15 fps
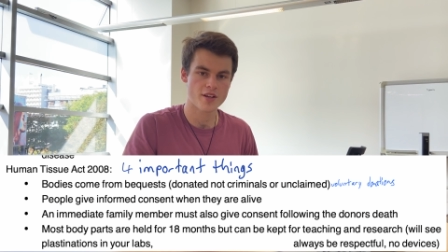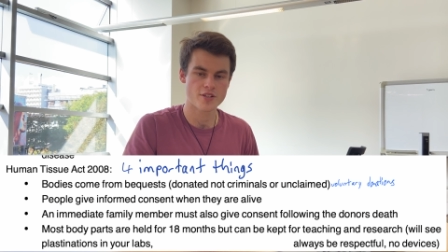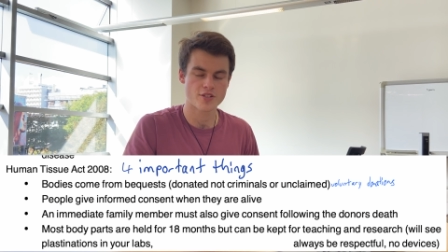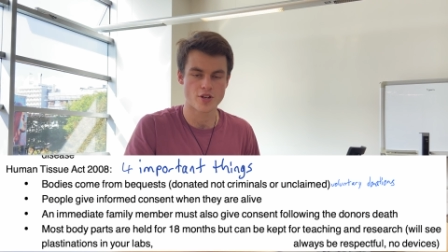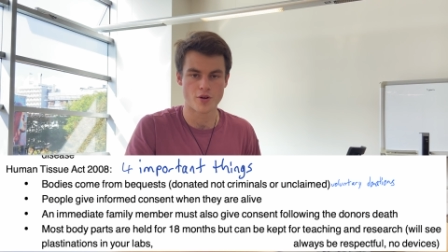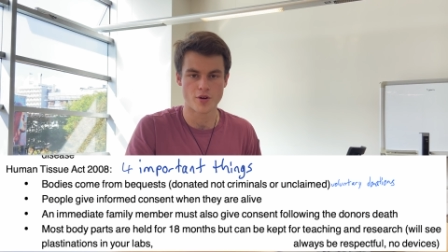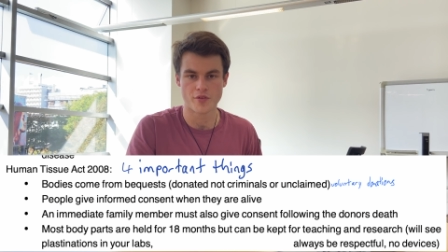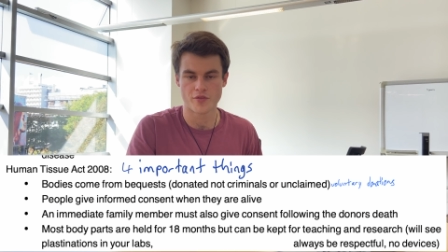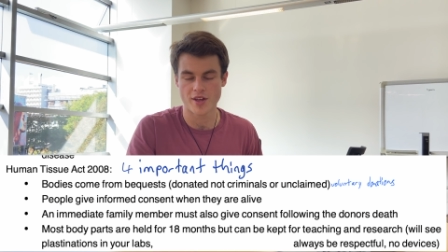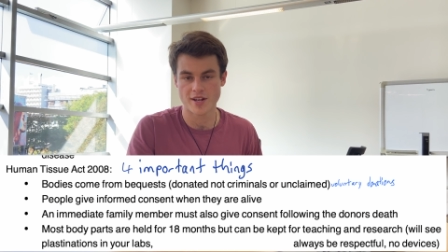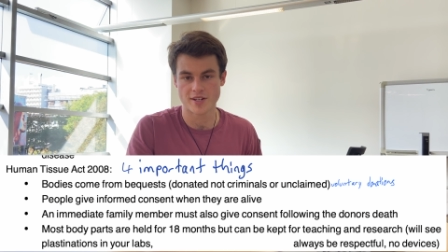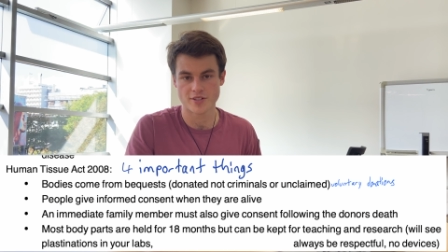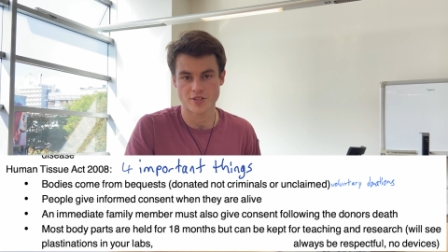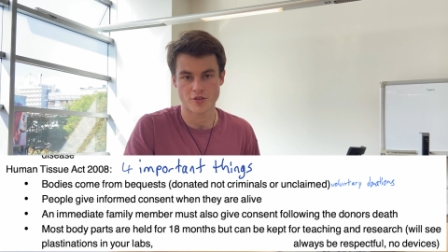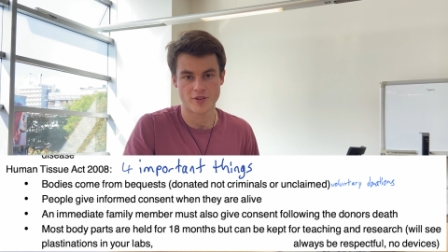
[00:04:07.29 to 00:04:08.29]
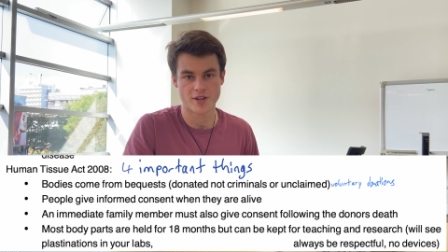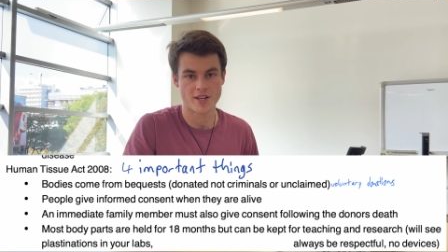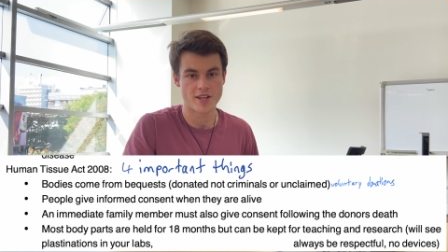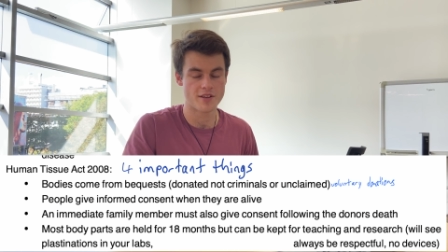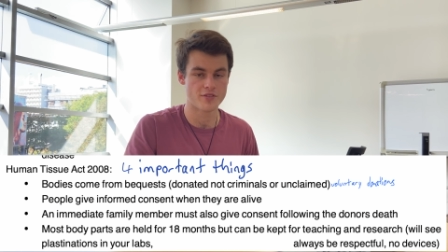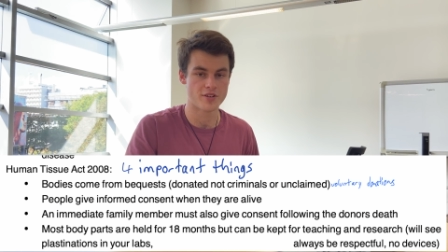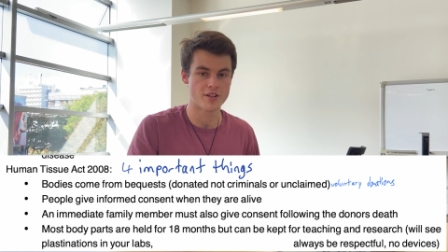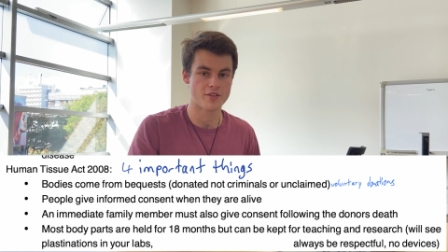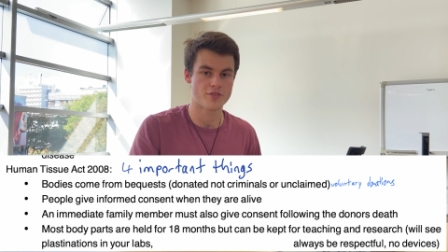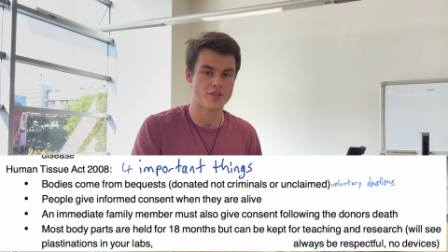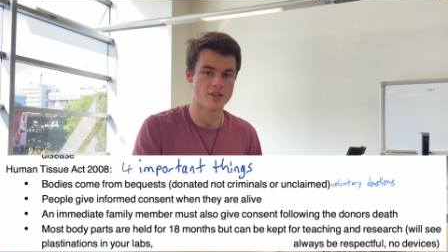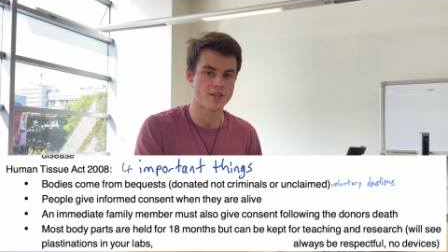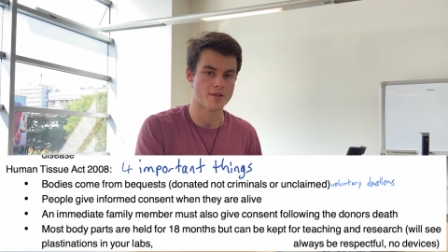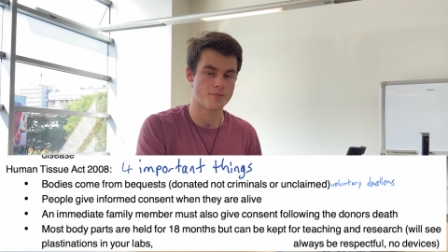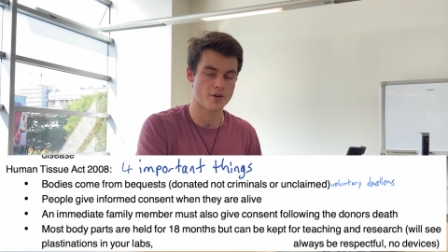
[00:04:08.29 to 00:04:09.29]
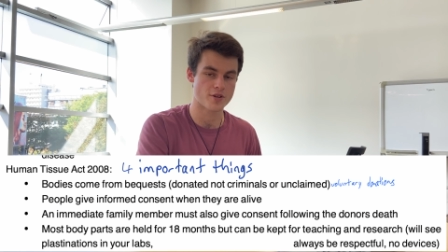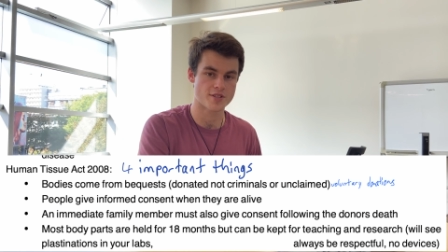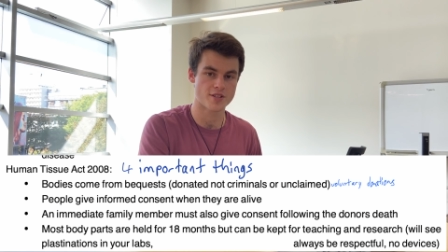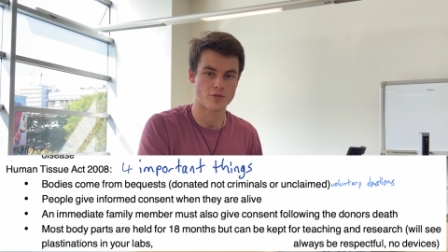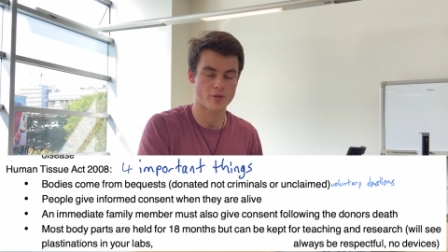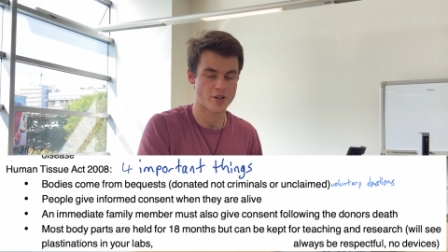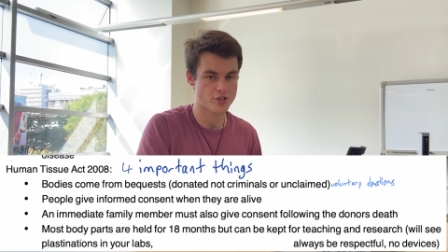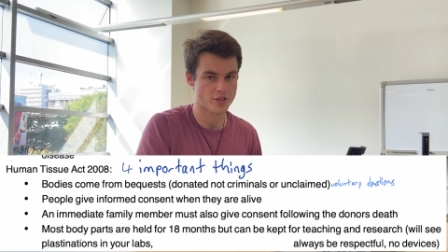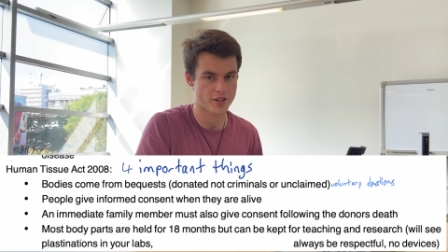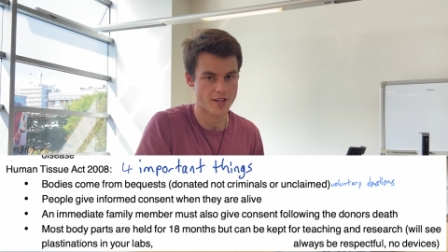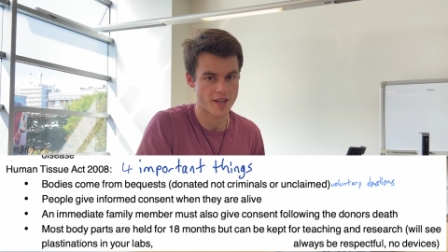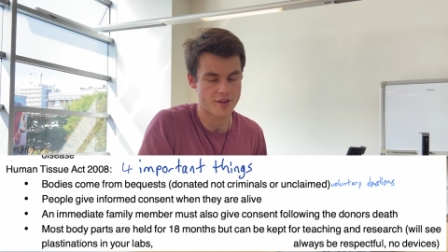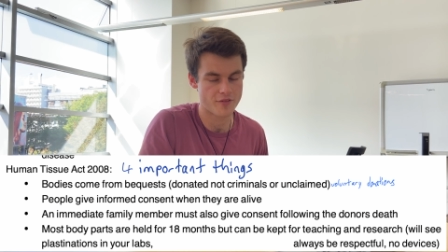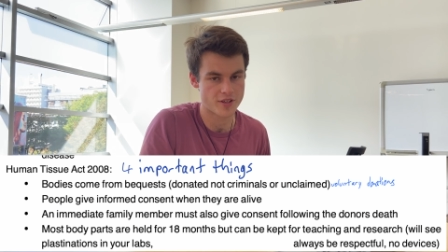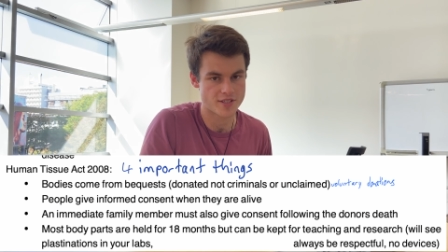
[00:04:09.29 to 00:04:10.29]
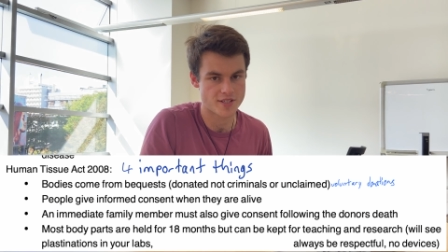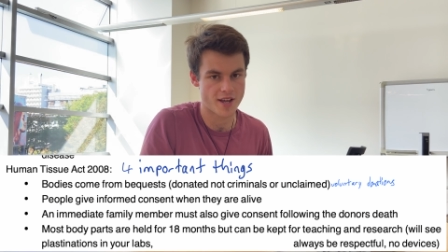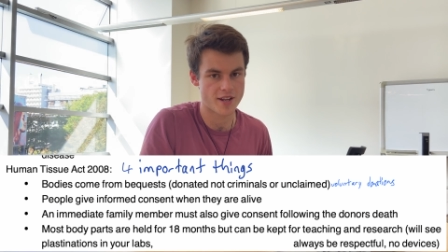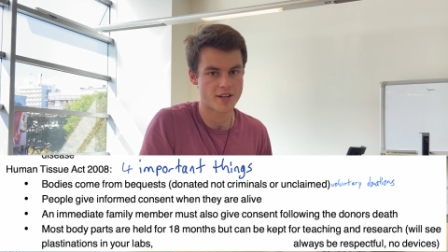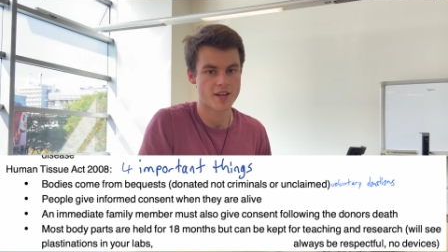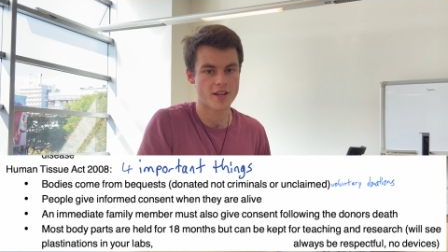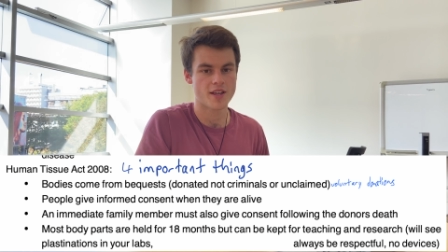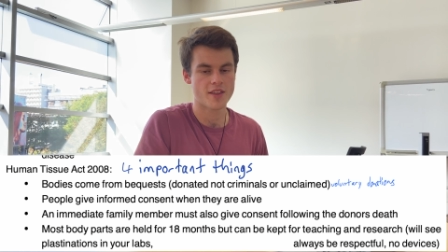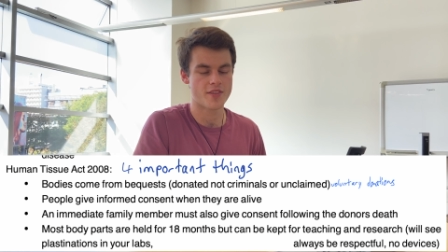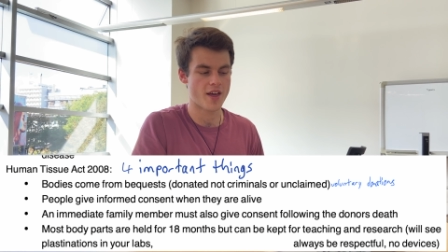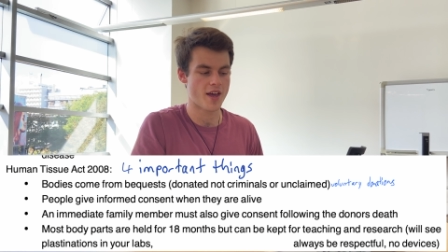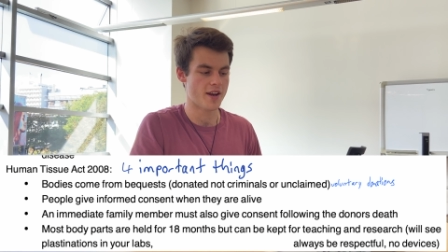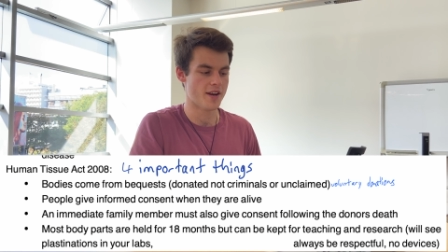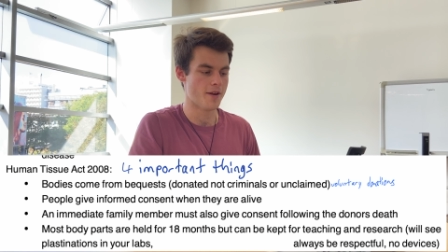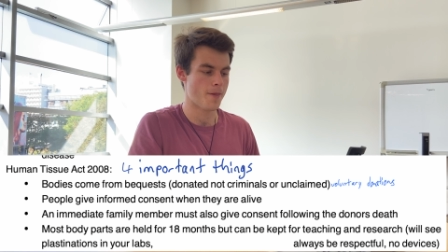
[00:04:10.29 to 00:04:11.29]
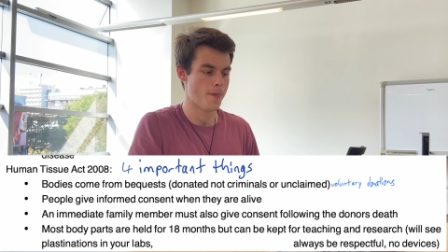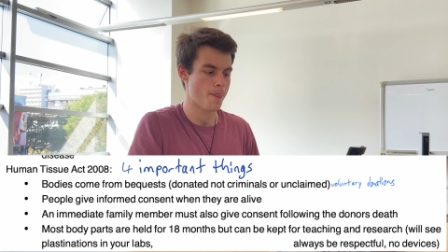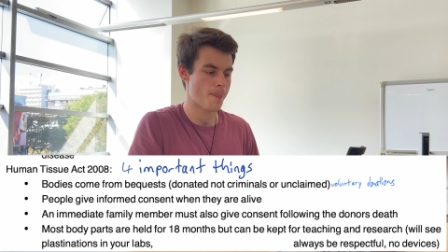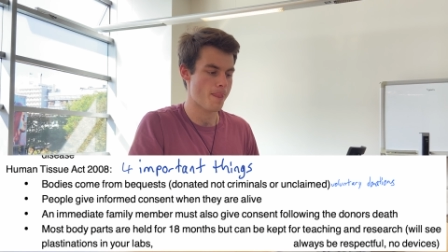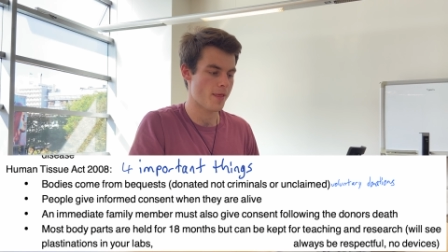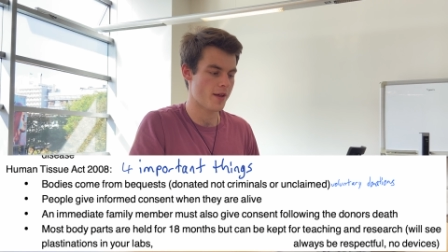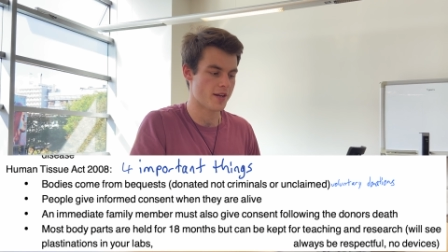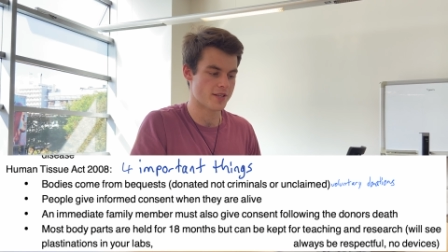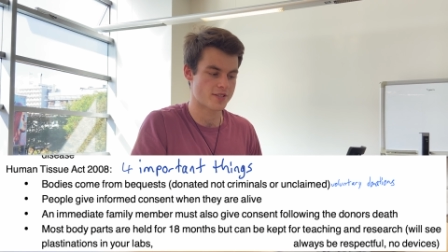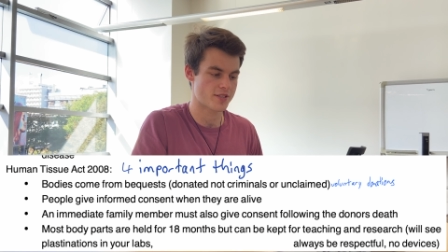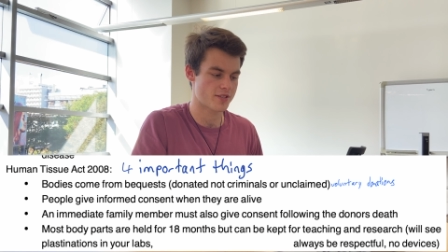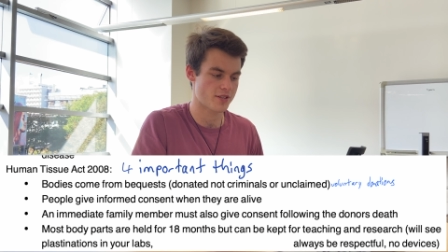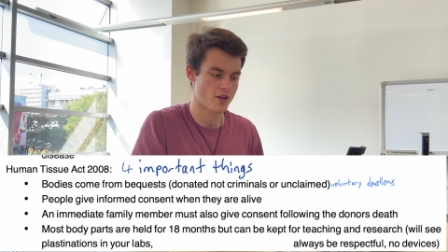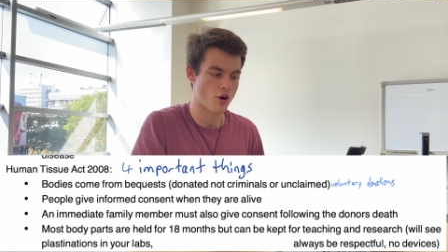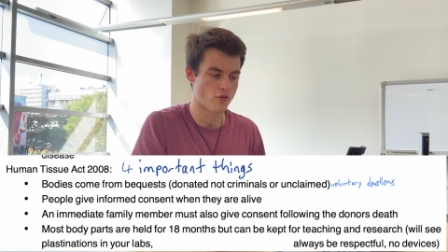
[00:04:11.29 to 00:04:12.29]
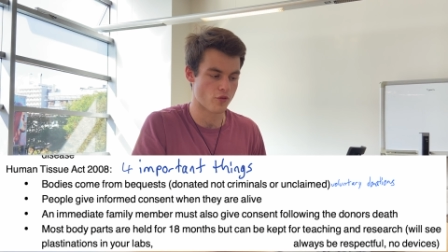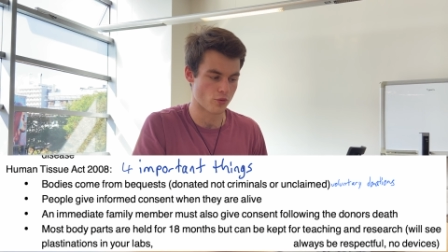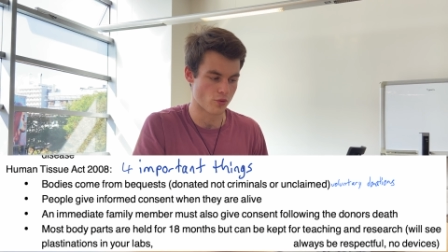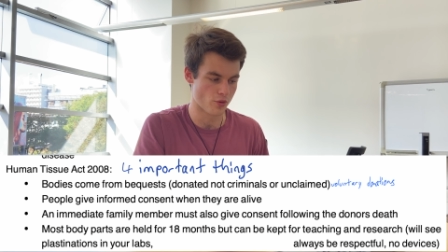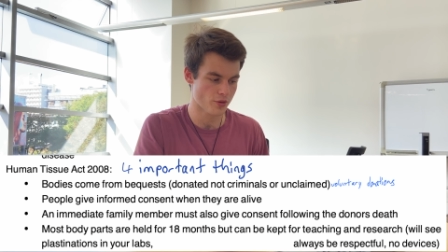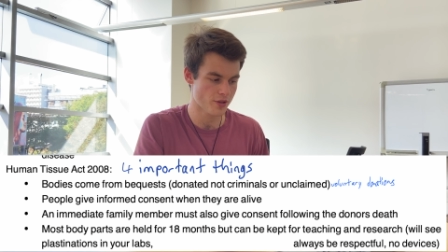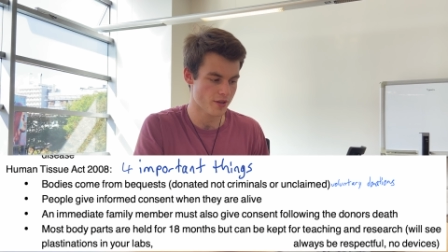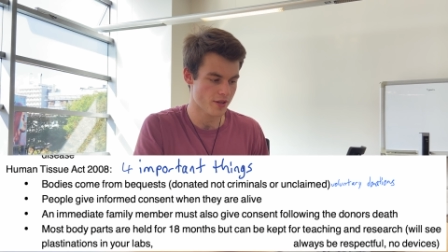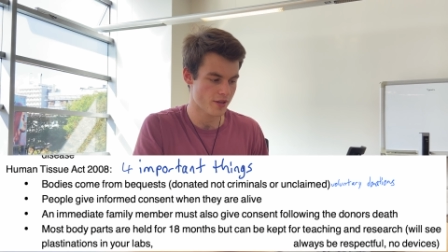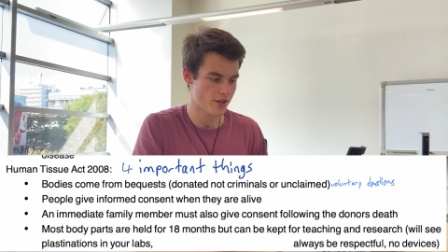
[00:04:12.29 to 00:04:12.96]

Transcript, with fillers: So if they disagree, even if the person originally gave consent, then it's overruled.